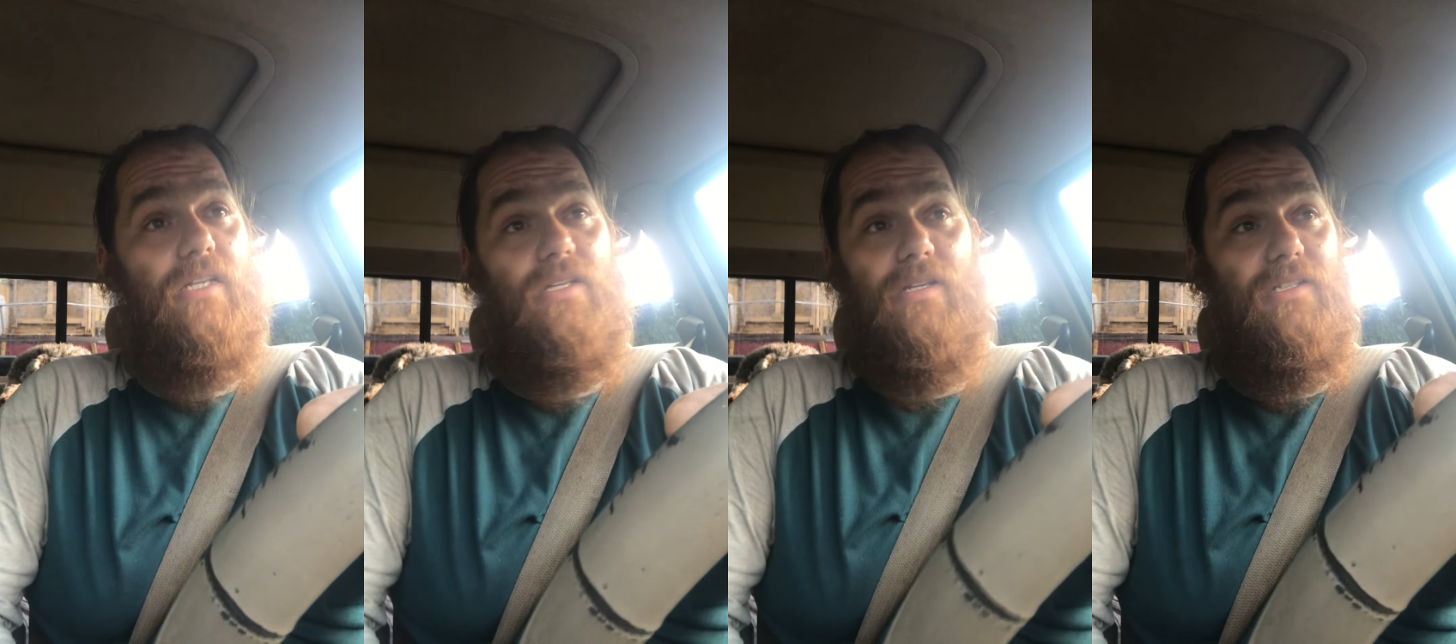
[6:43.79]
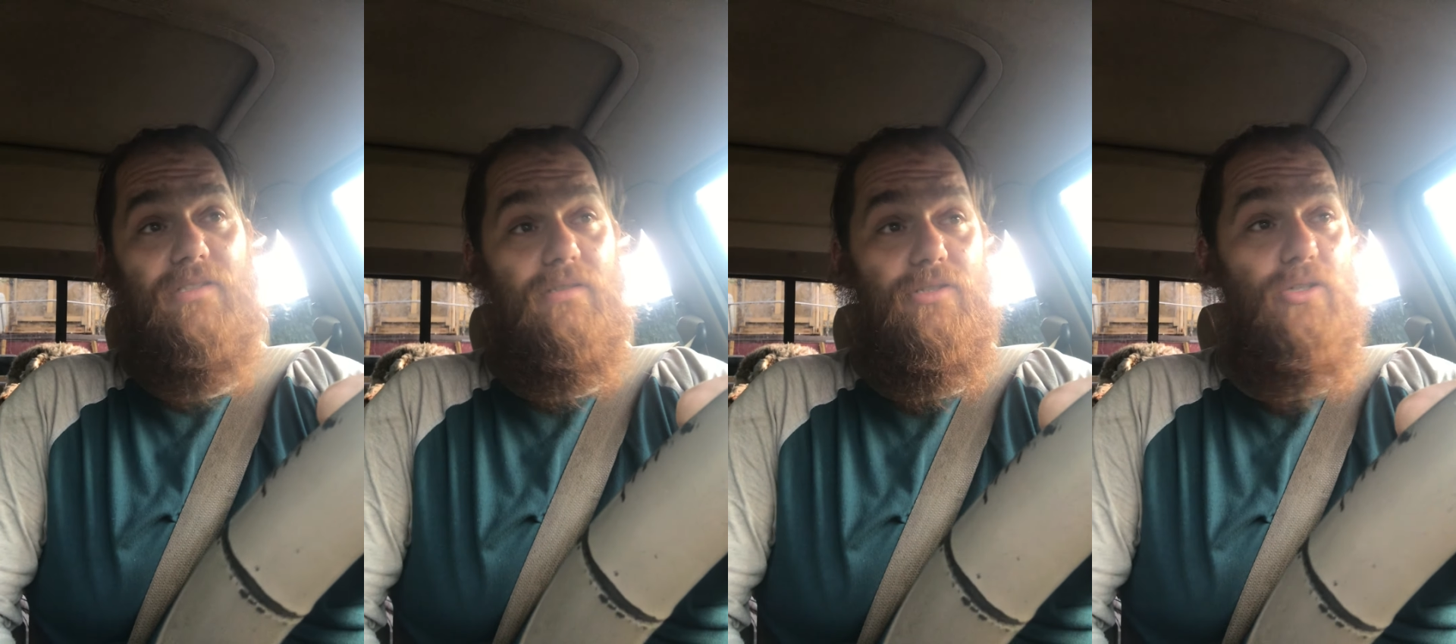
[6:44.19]
that
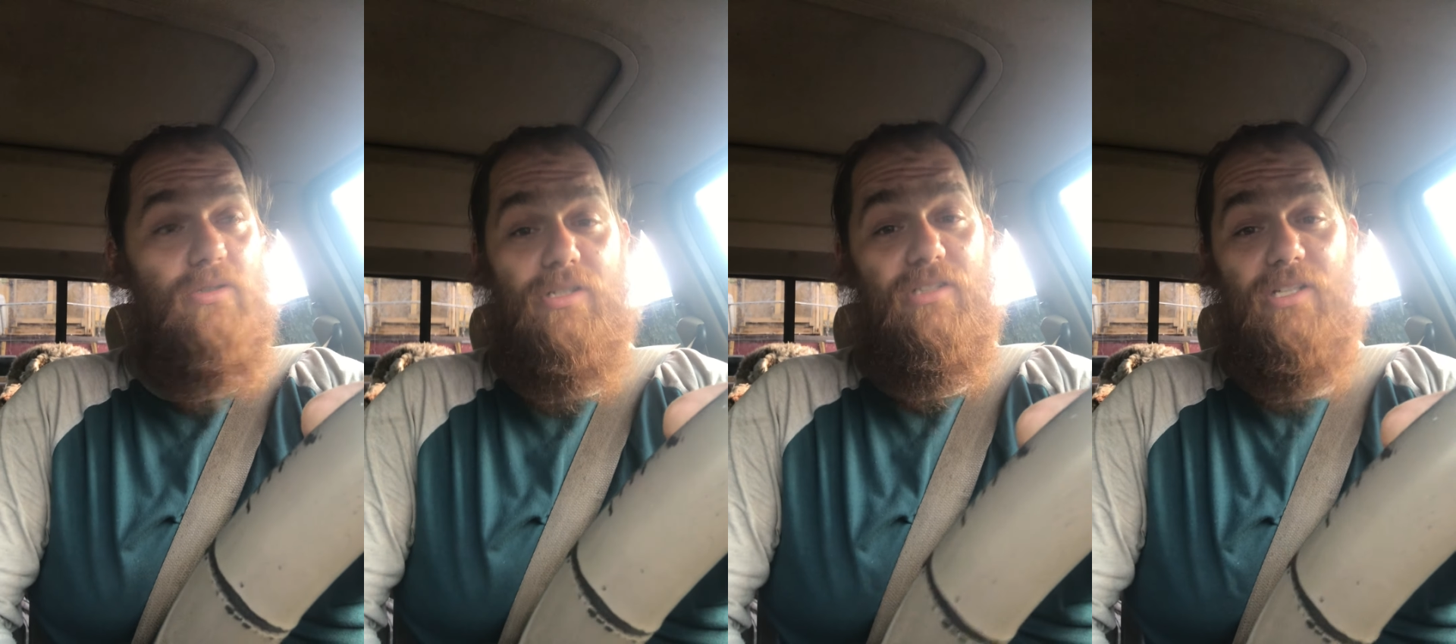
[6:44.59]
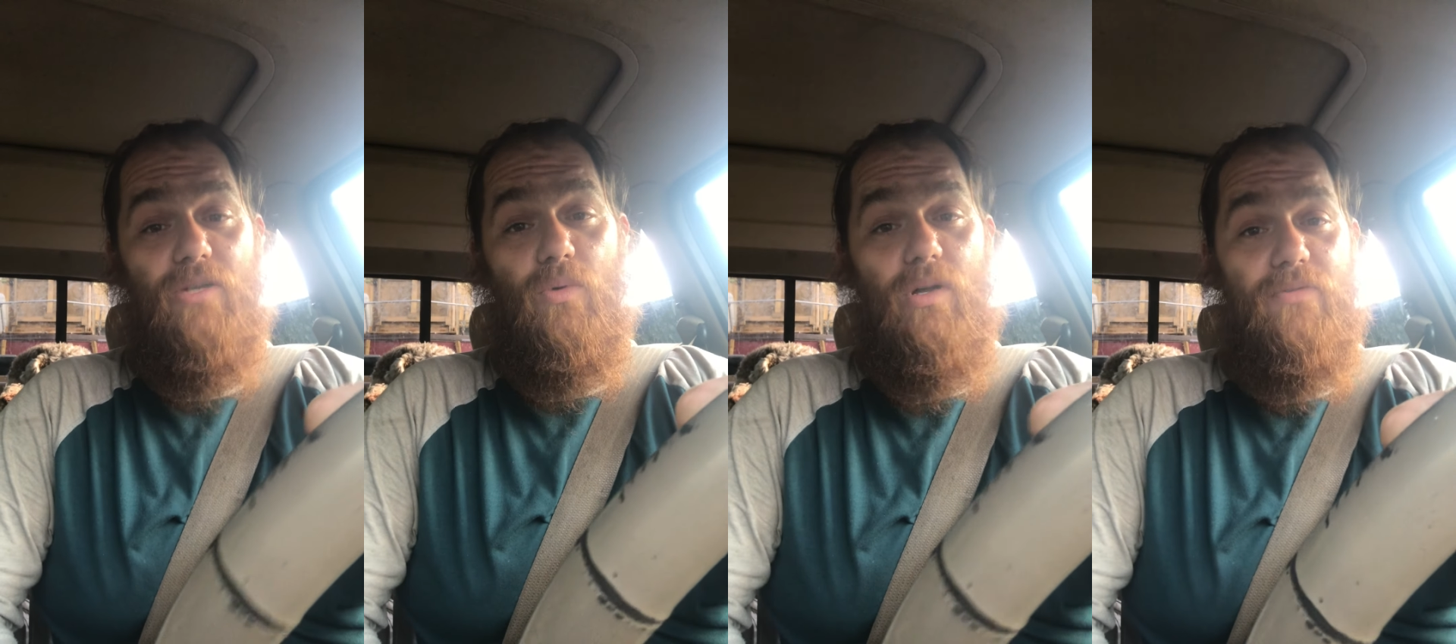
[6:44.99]
usually doesn't
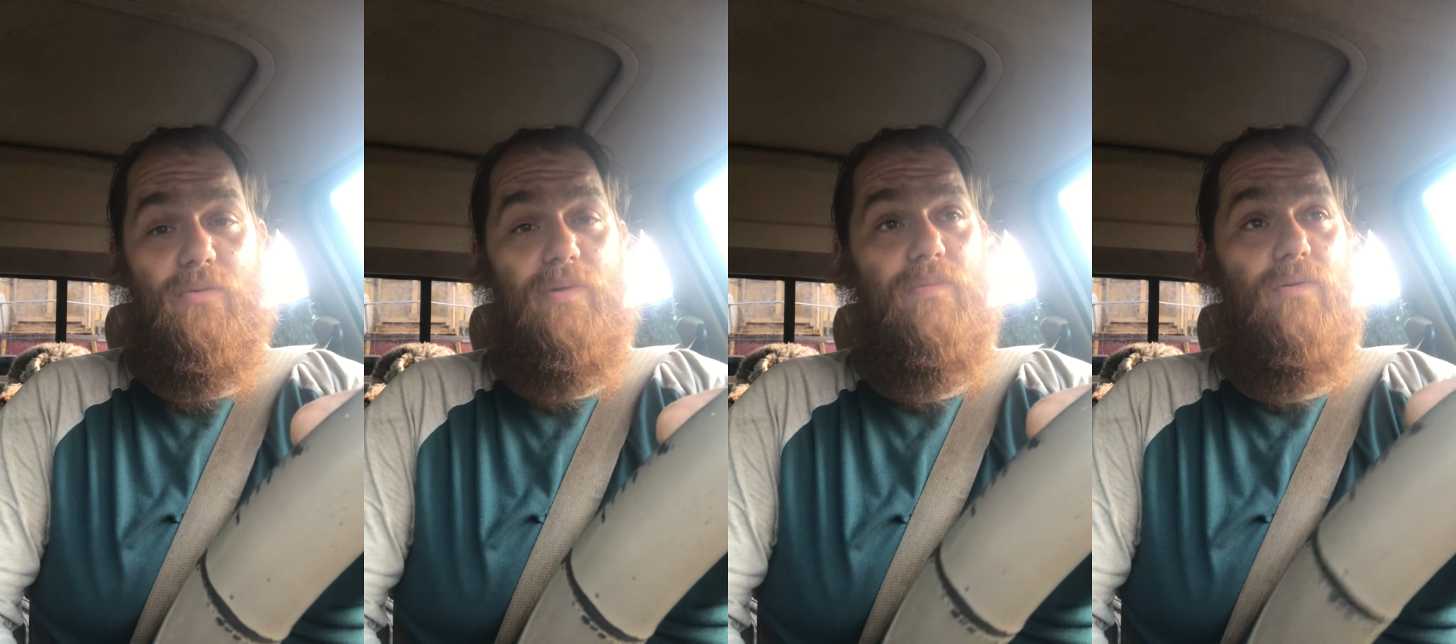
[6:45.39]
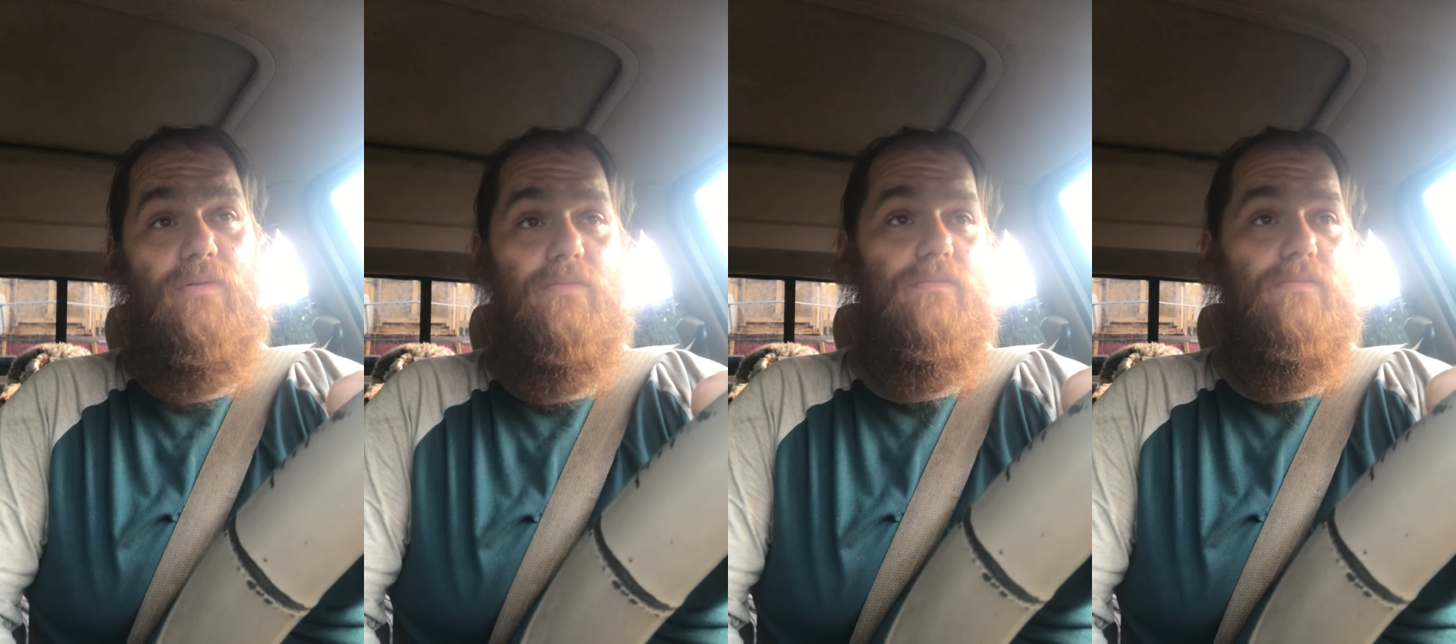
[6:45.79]
end well for people.